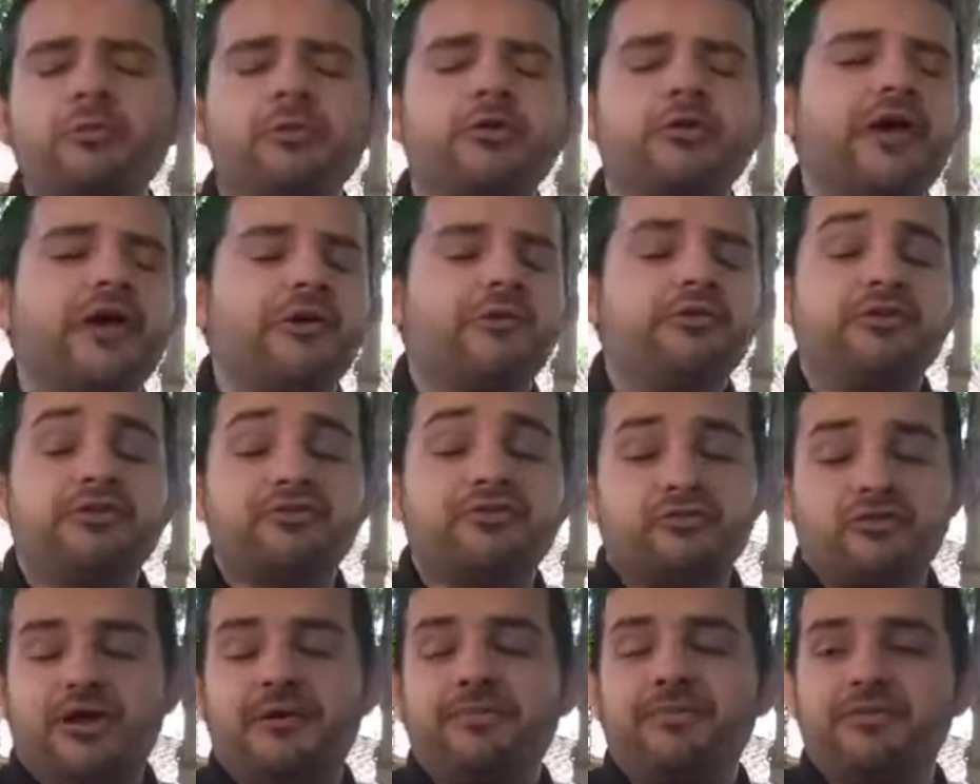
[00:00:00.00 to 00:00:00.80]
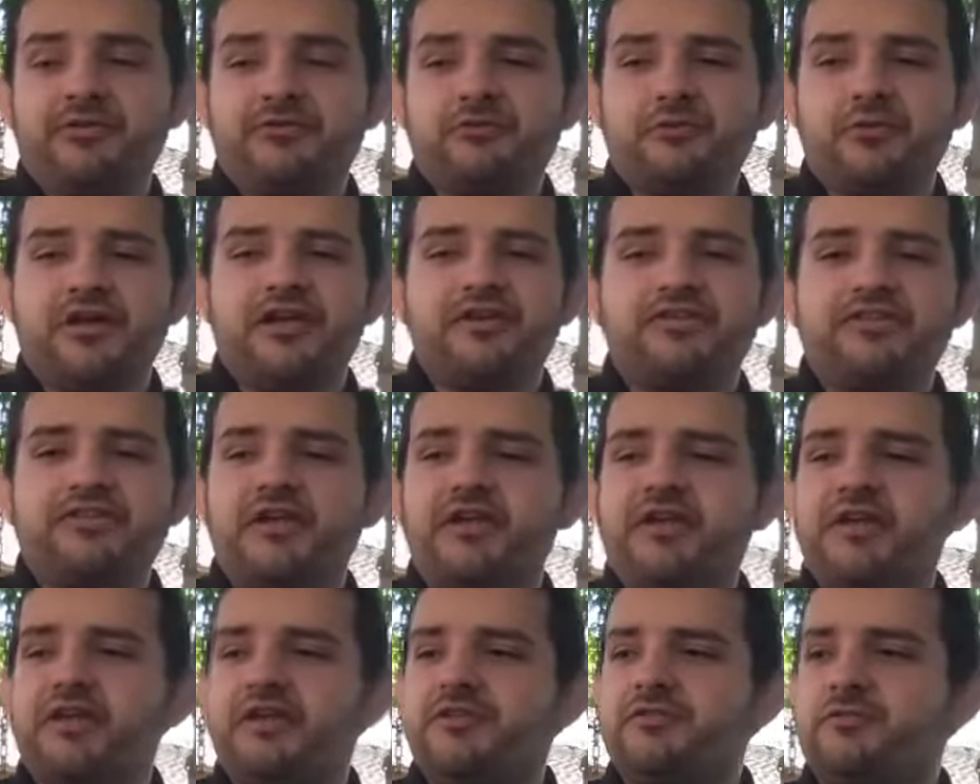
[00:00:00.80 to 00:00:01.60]
word I would describe this race,
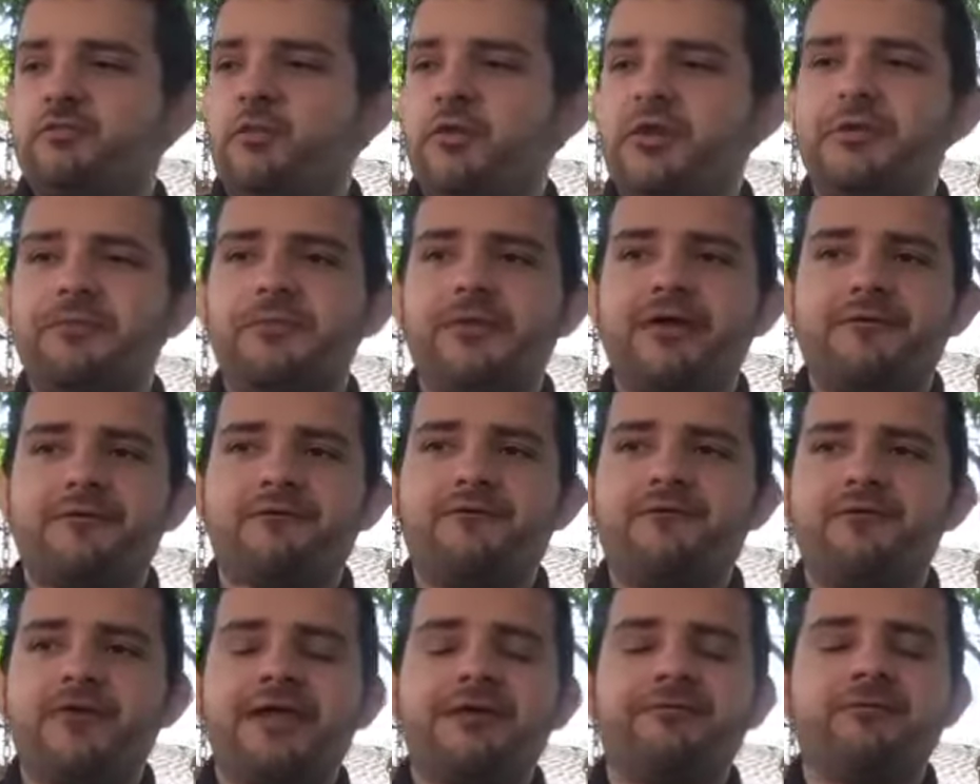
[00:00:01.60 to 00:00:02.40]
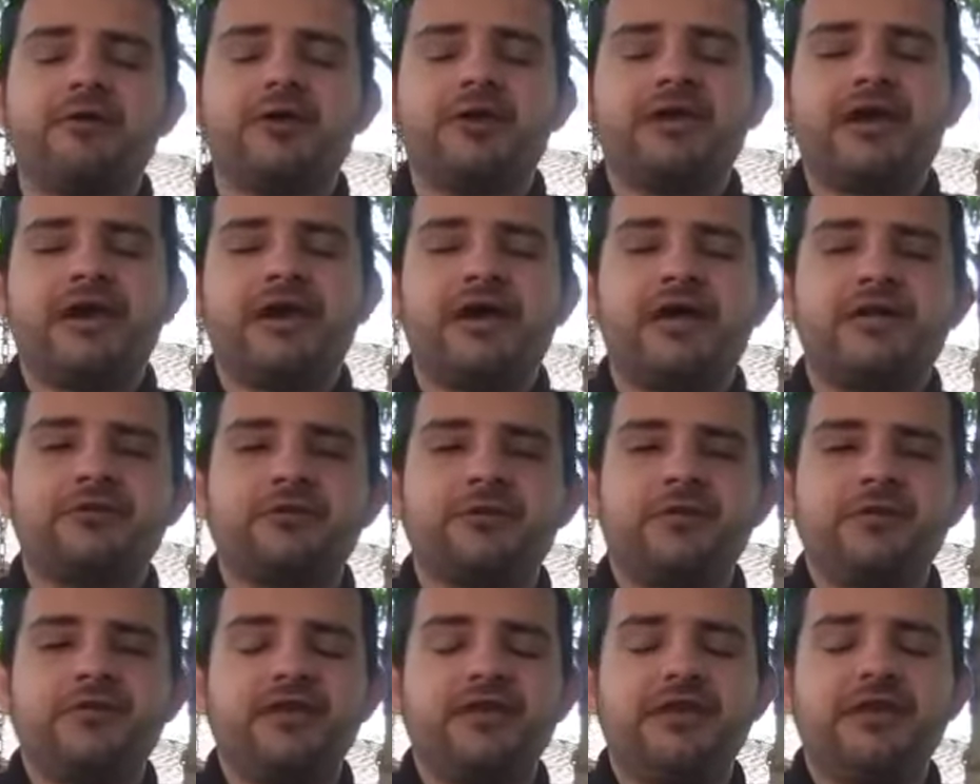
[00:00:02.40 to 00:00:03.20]
and it's one of my favorite guys
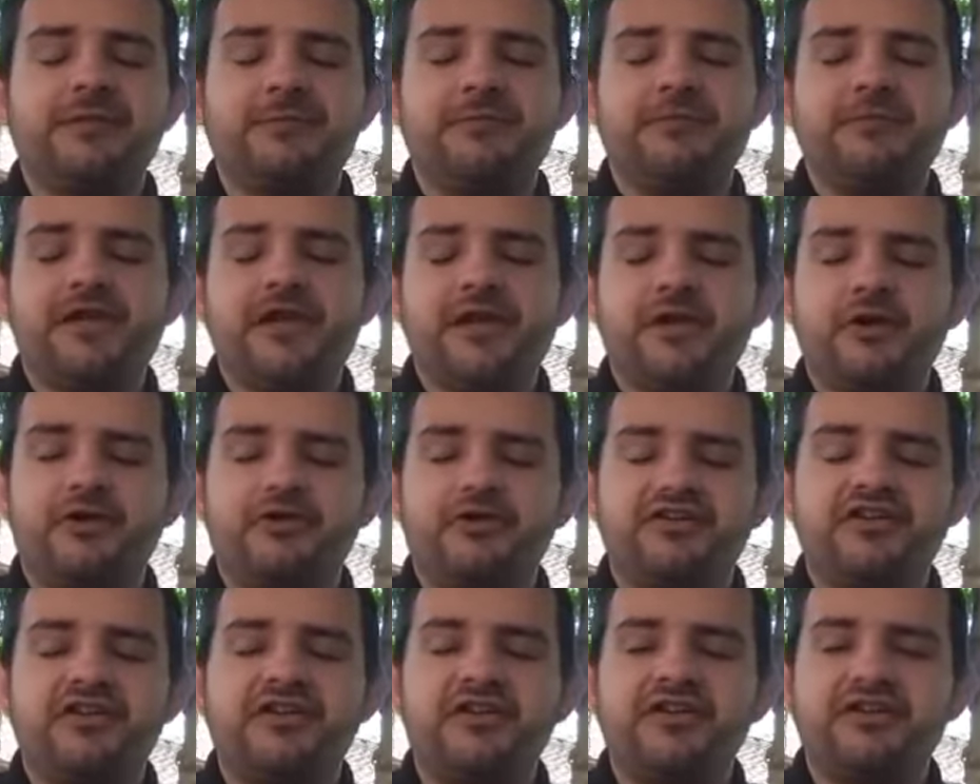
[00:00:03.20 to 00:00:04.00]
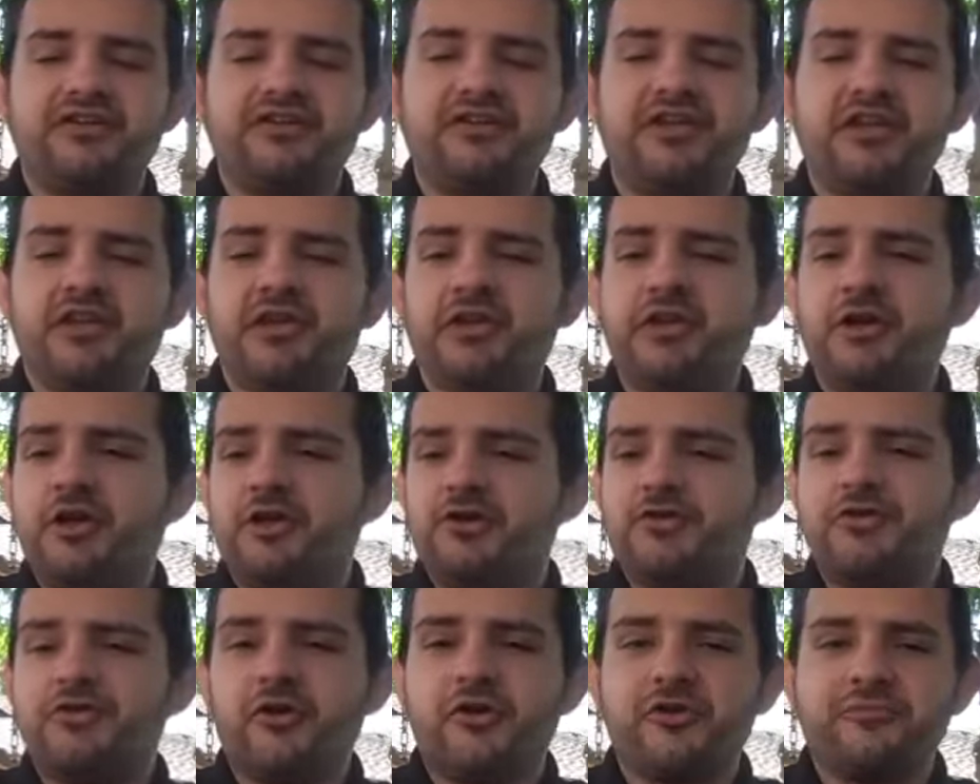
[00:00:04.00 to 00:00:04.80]
on the NBA on TNT,
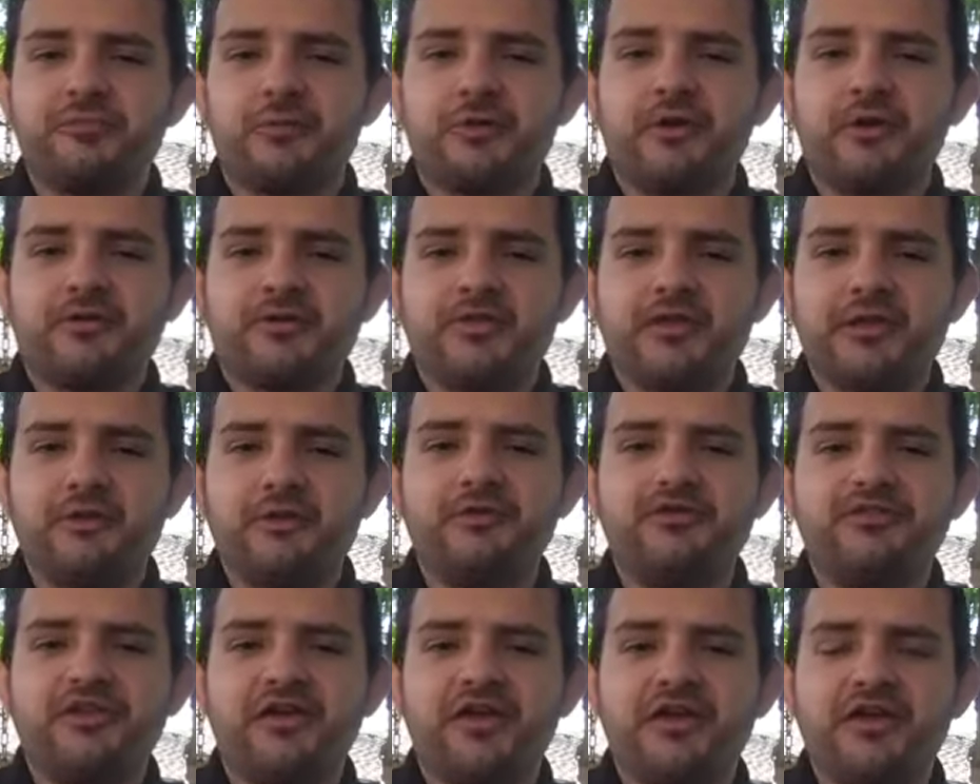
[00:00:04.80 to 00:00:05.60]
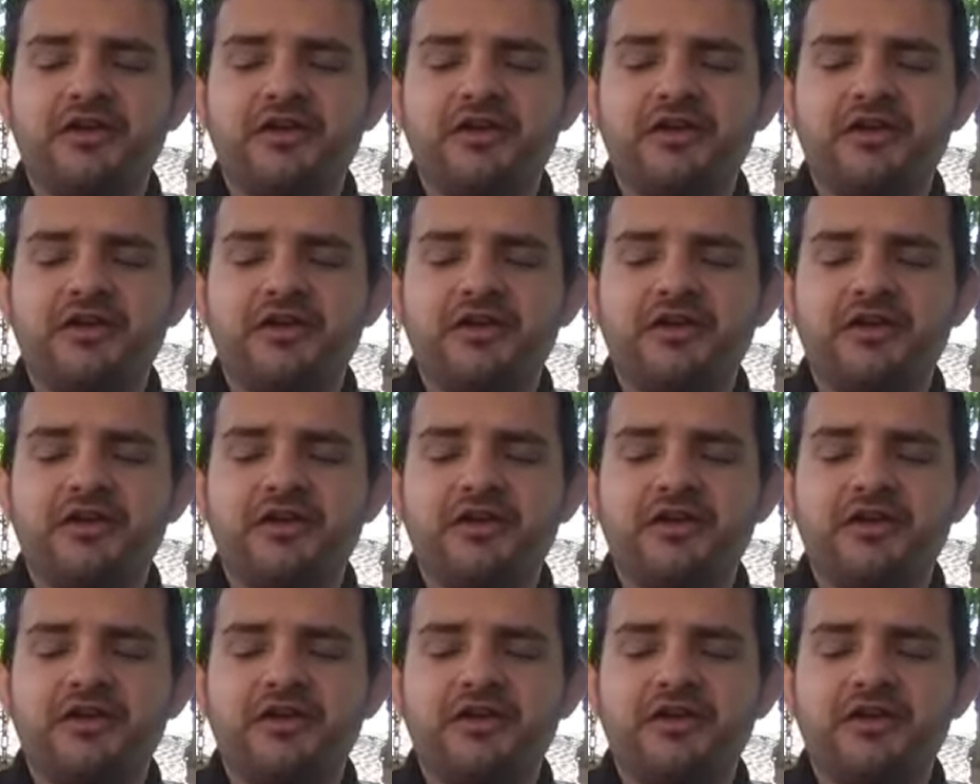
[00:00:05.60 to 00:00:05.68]
Charles Barkley. He would say,